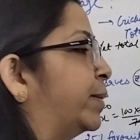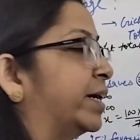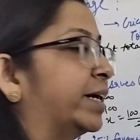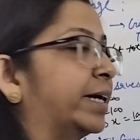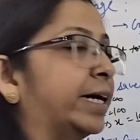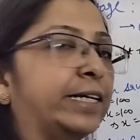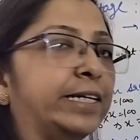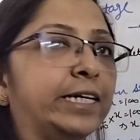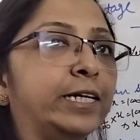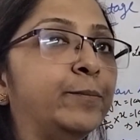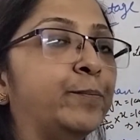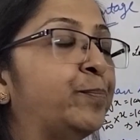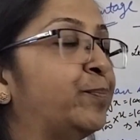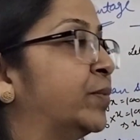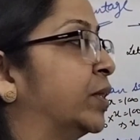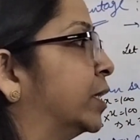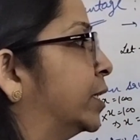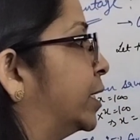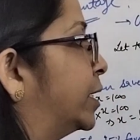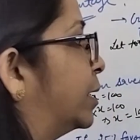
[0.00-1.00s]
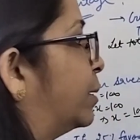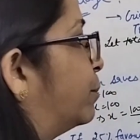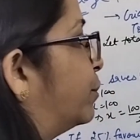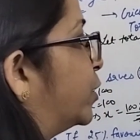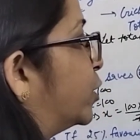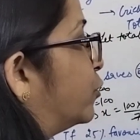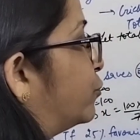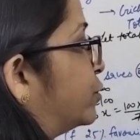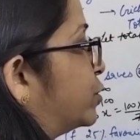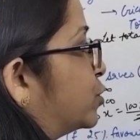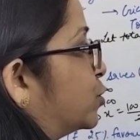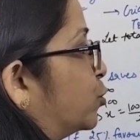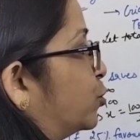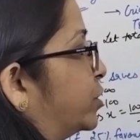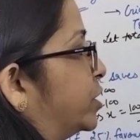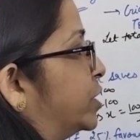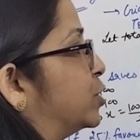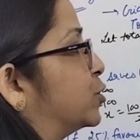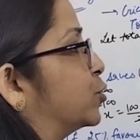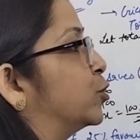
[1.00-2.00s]
be getting the number of
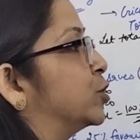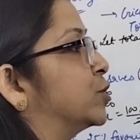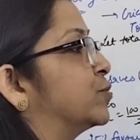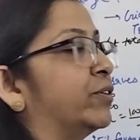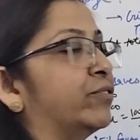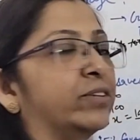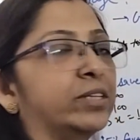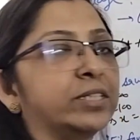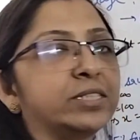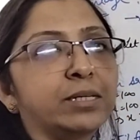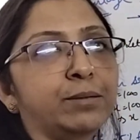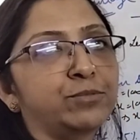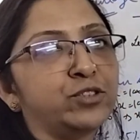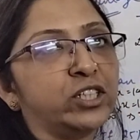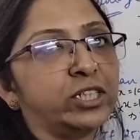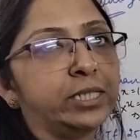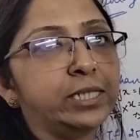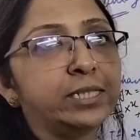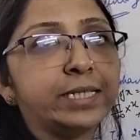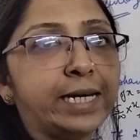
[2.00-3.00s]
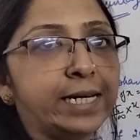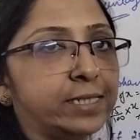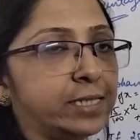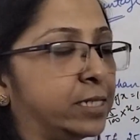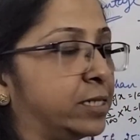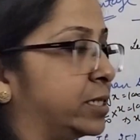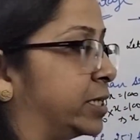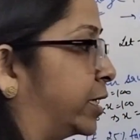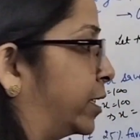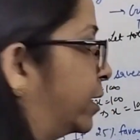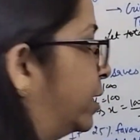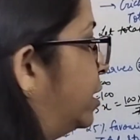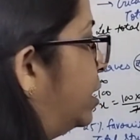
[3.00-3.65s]
students whose favorite subject is SST.